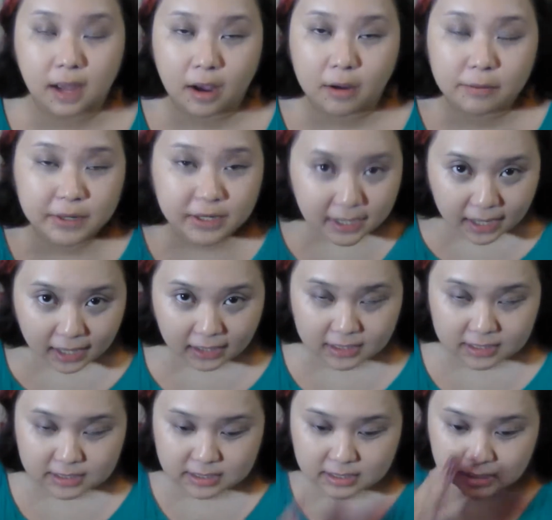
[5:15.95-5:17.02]
I'll bring the
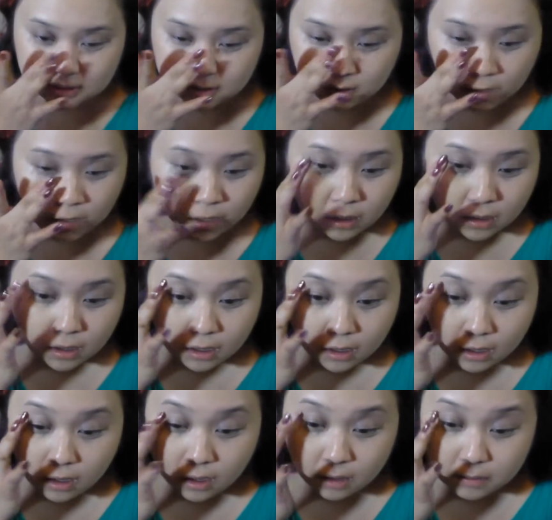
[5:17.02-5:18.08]
colors in,
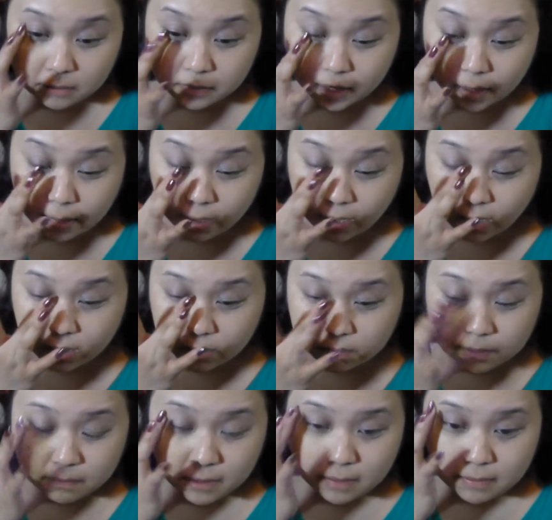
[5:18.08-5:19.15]
dabbing it
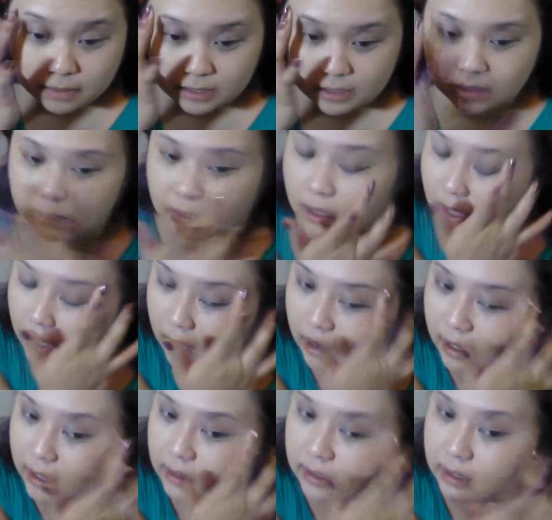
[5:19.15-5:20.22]
bit by bit,
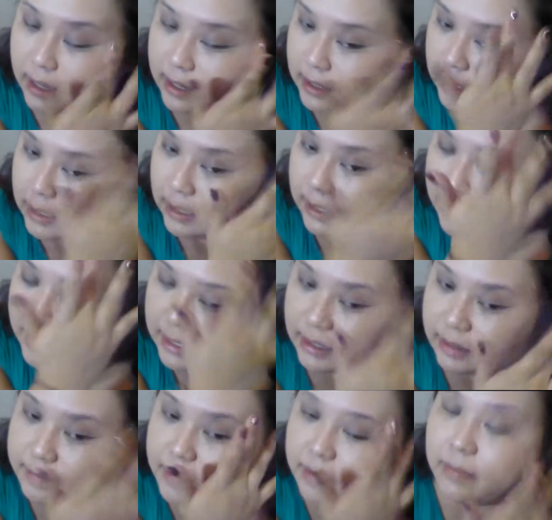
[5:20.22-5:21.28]
and adding it
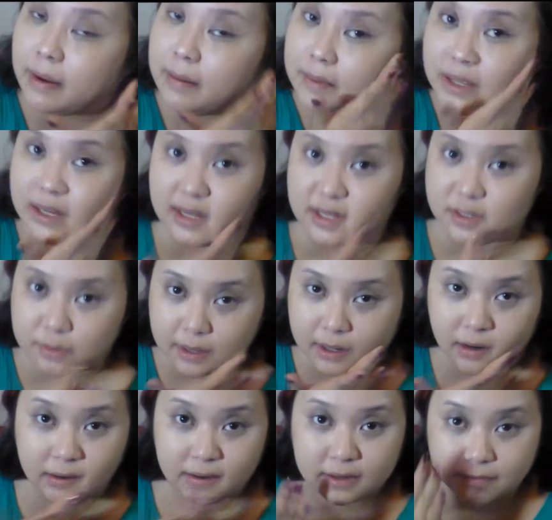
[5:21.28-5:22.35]
layer bit by bit as
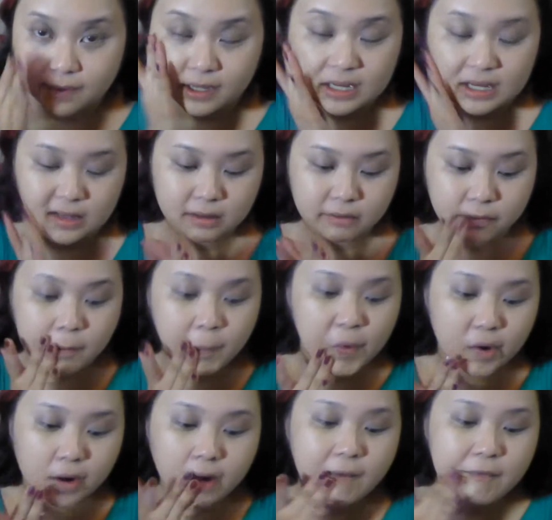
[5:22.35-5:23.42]
well if I need even
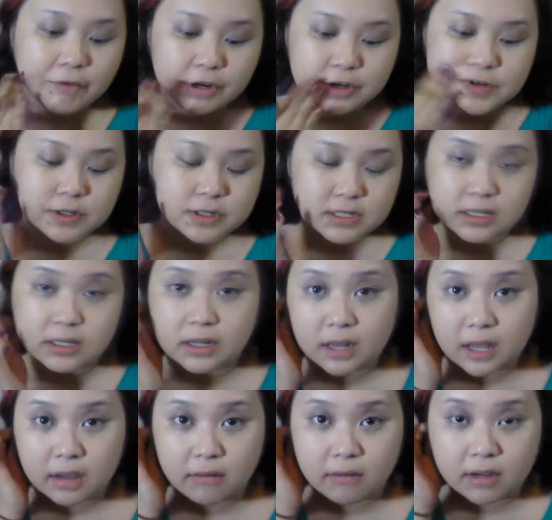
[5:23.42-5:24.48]
more coverage on certain
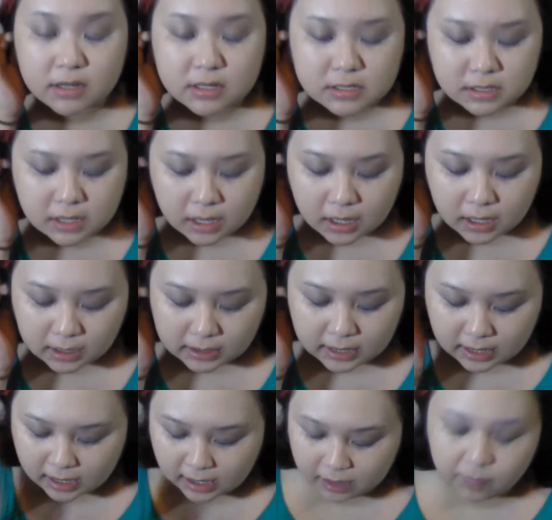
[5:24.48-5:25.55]
areas that
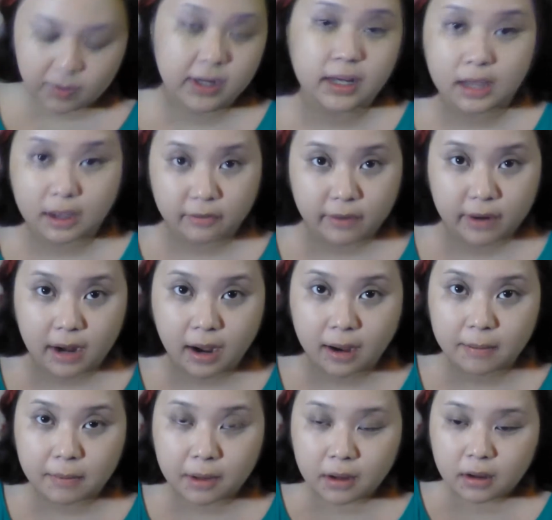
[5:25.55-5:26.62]
I want to cover
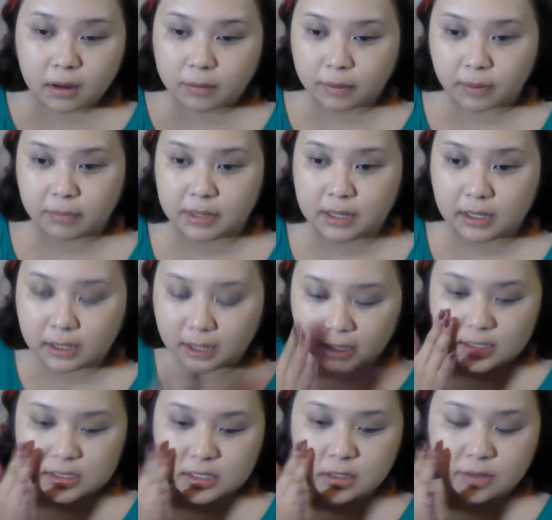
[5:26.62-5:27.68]
up. Probably like
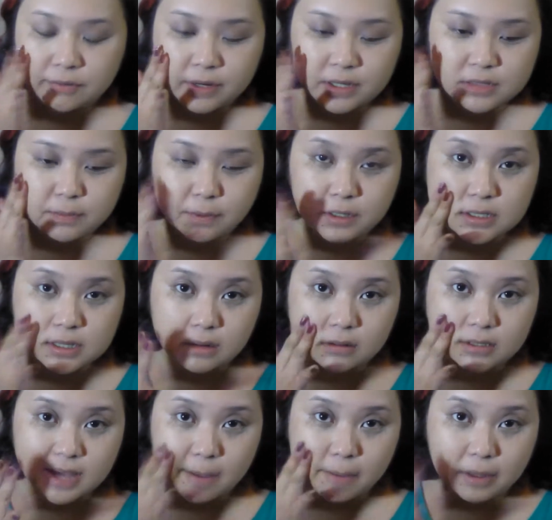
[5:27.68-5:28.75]
certain red spots, I'll
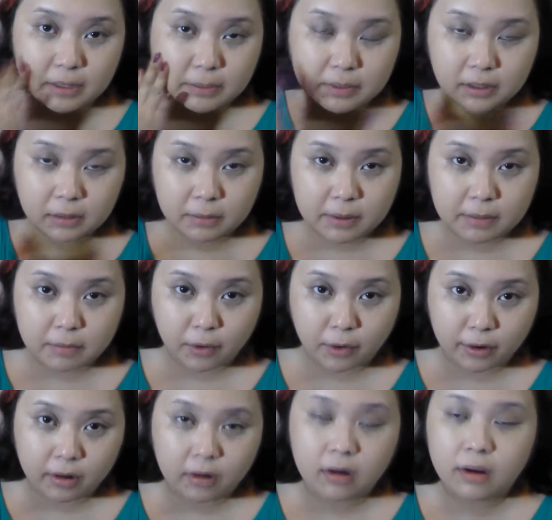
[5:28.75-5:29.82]
dab a little bit
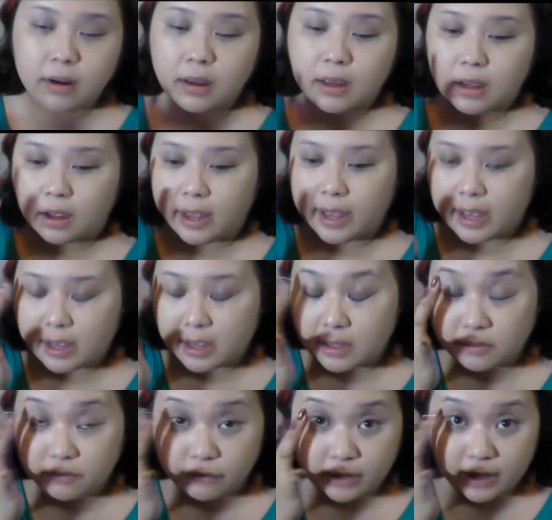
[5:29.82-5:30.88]
more, and
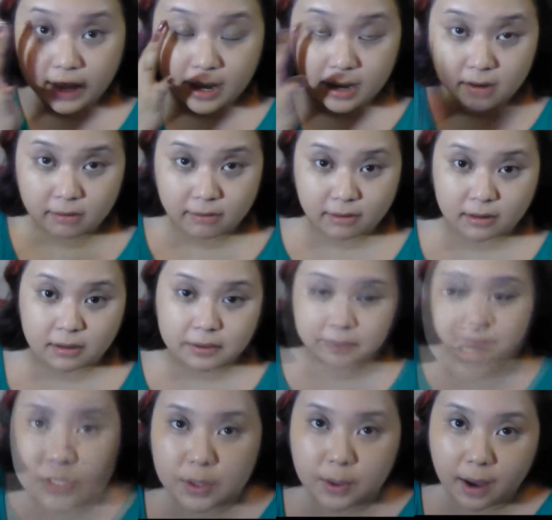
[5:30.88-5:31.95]
for the eye area.
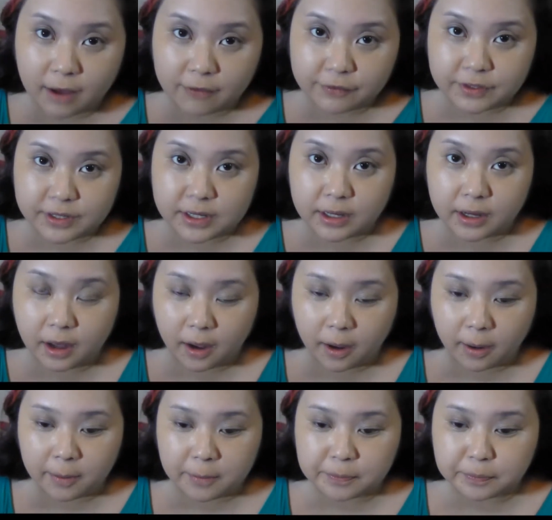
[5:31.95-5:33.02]
So after
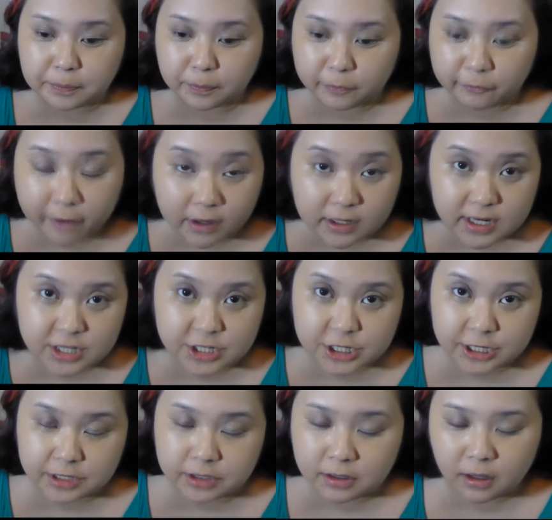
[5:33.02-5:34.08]

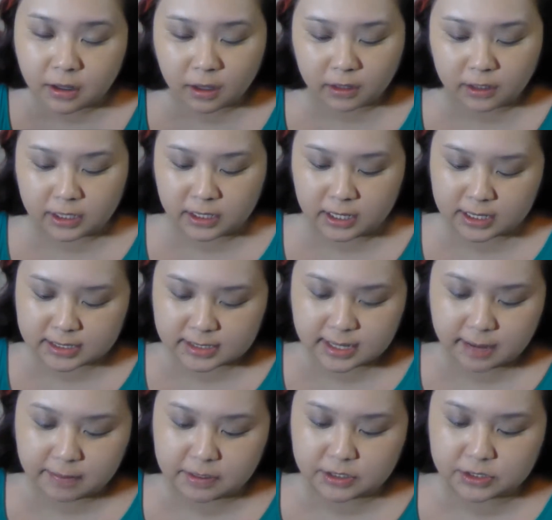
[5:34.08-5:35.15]
foundation, the next
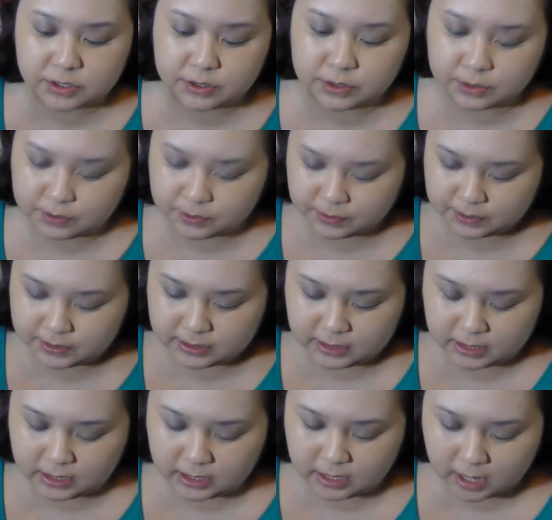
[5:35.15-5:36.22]
step is to use
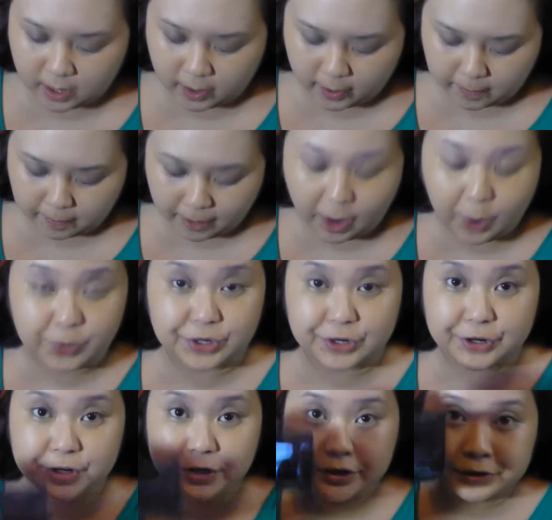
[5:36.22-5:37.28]
the
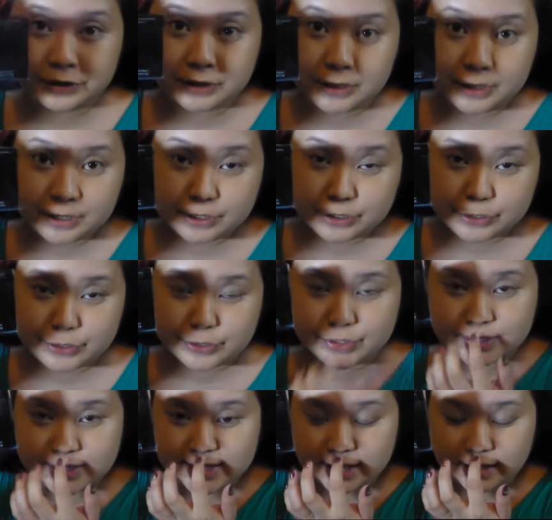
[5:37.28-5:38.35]
powder to
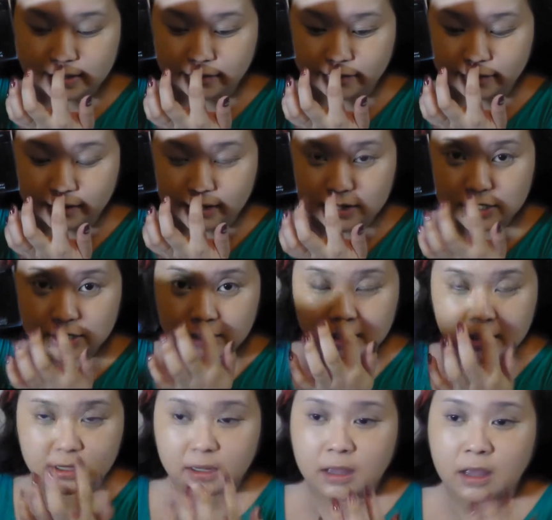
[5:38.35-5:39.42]
set the foundation in.